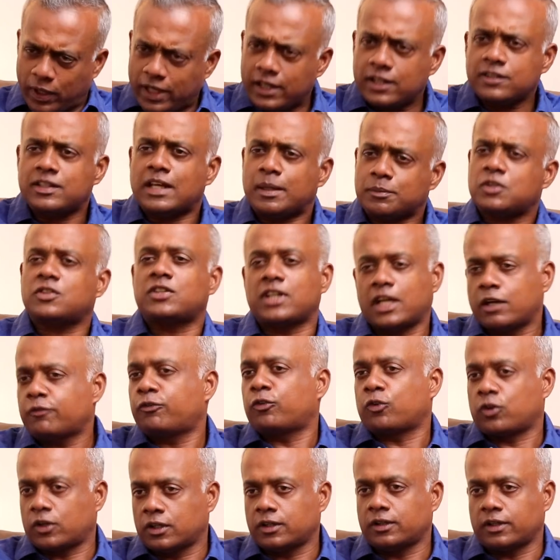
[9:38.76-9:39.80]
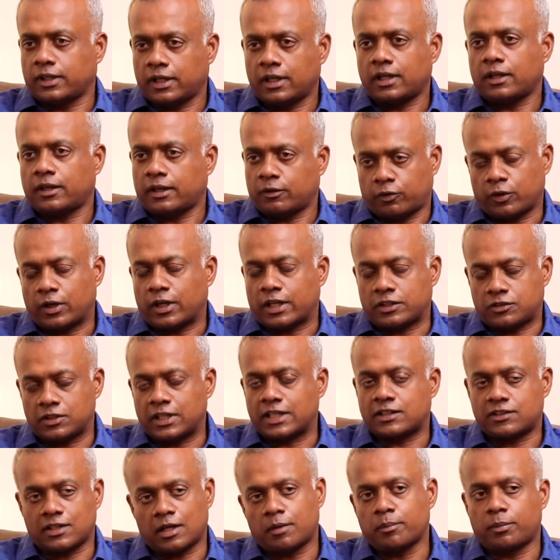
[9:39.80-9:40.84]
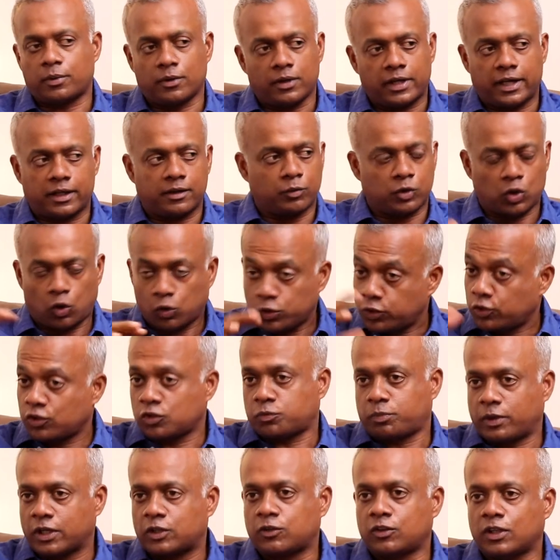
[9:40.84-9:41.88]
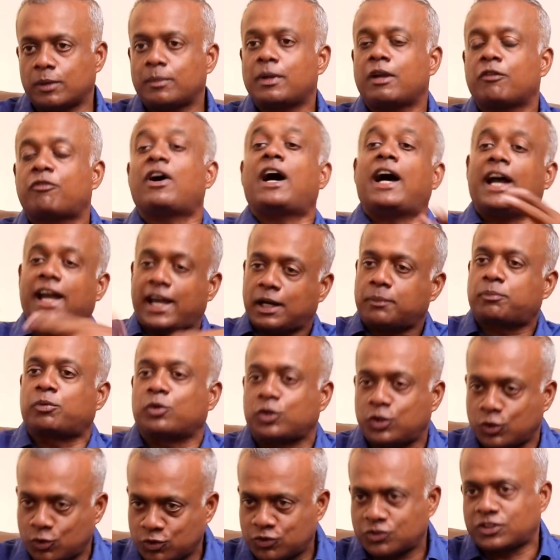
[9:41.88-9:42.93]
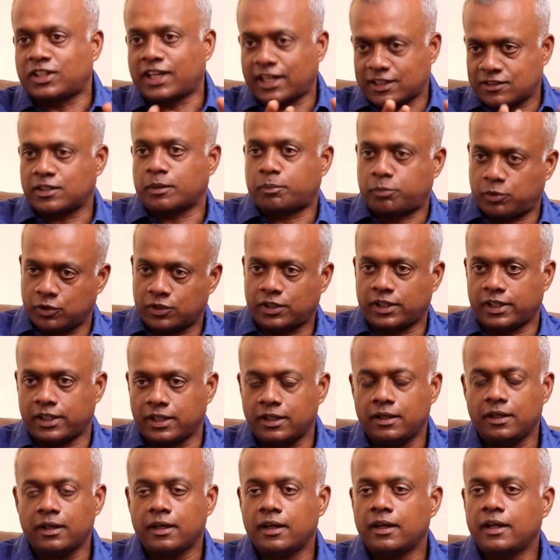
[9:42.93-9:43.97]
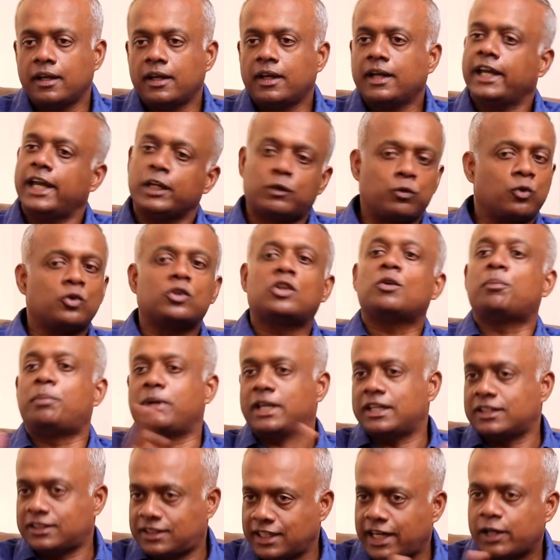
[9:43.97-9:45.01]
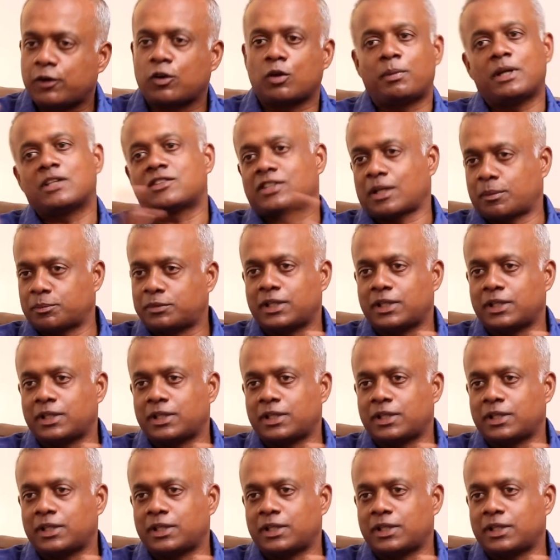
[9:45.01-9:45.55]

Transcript: Whereas I'm just saying, as an example, and with all due respect to him, if I had produced that separately, it wouldn't have been that, it would have been